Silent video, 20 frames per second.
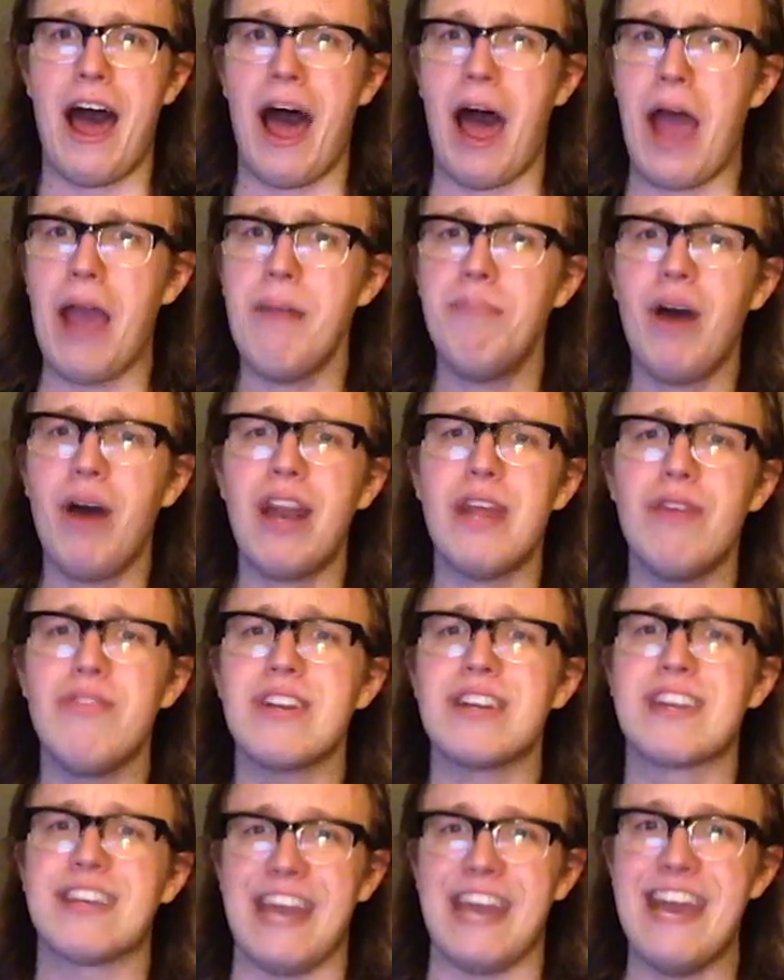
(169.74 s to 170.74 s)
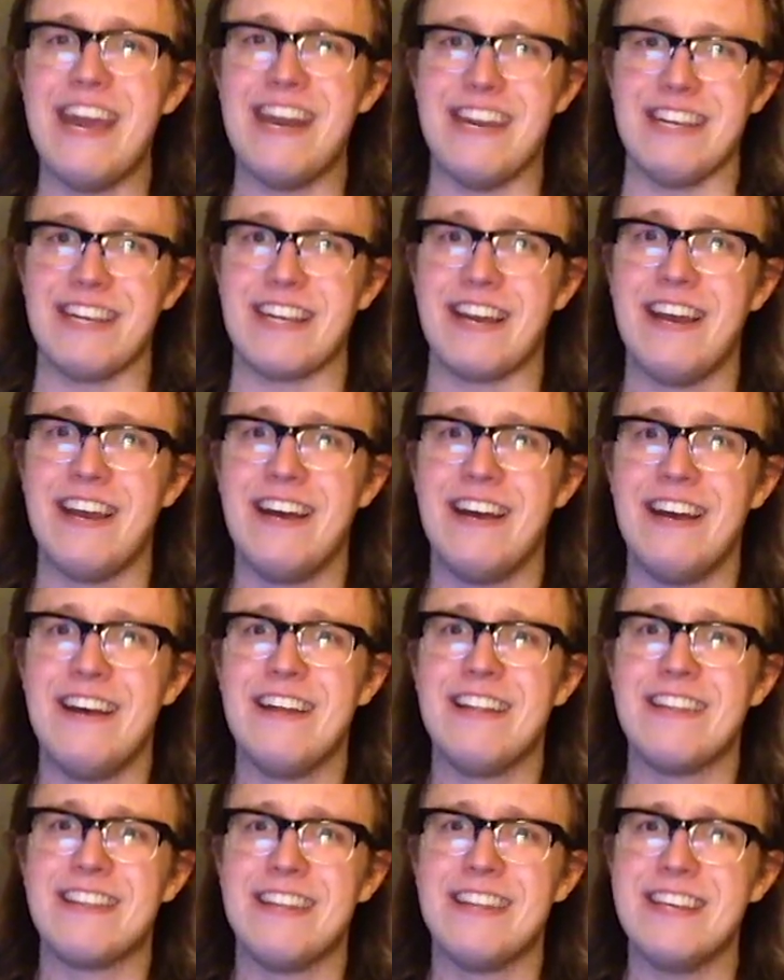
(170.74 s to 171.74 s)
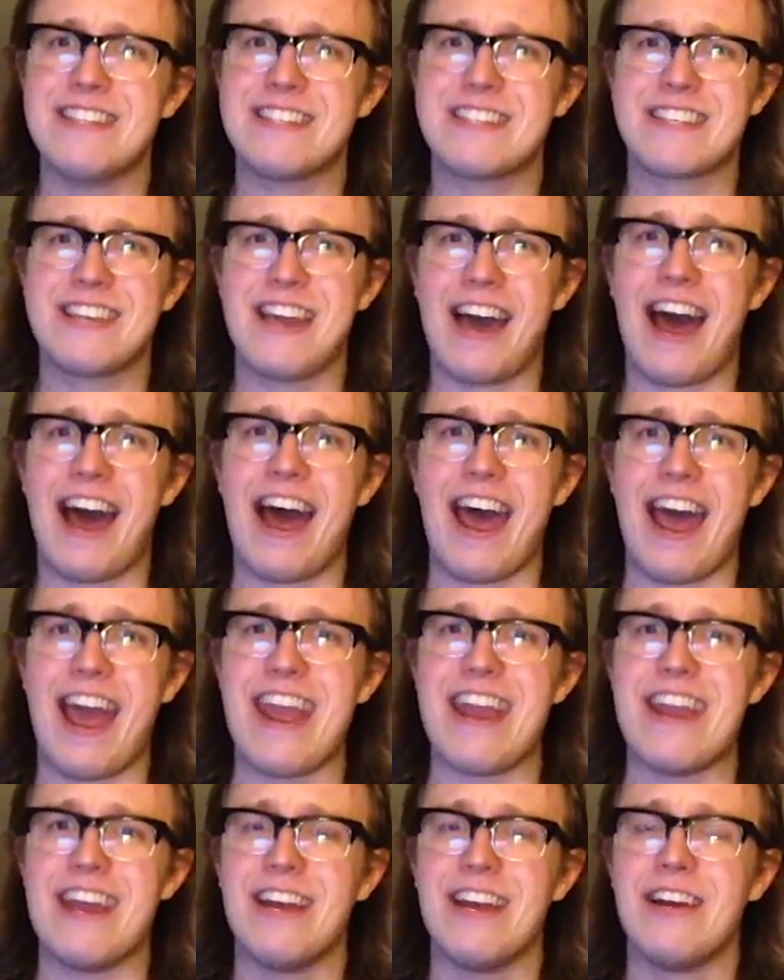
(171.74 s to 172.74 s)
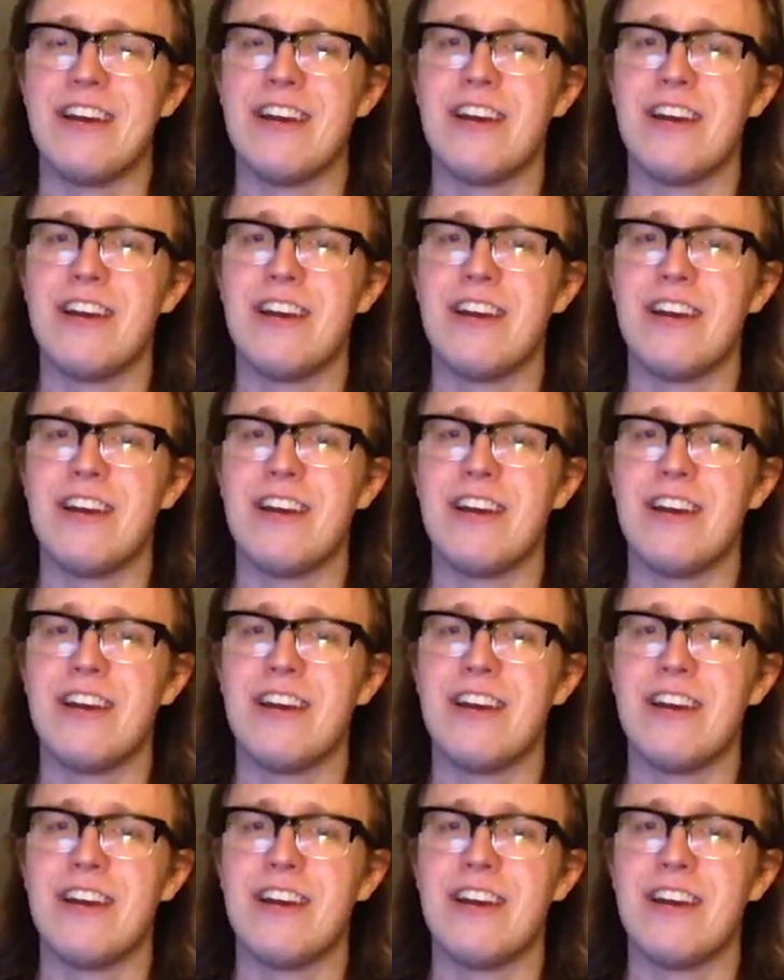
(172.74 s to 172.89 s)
I'm not even kidding. This guy